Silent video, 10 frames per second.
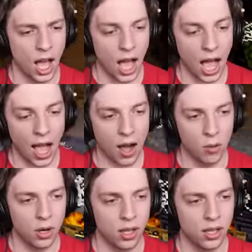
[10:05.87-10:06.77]

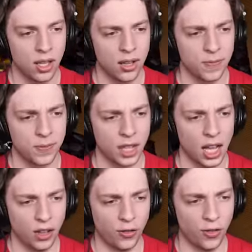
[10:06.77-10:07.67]
Ow! Oh! oh, there she was.
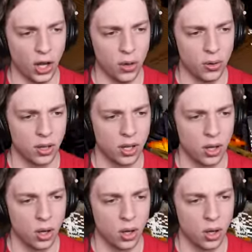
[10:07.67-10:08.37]
I just blew. flew. Wait, might have been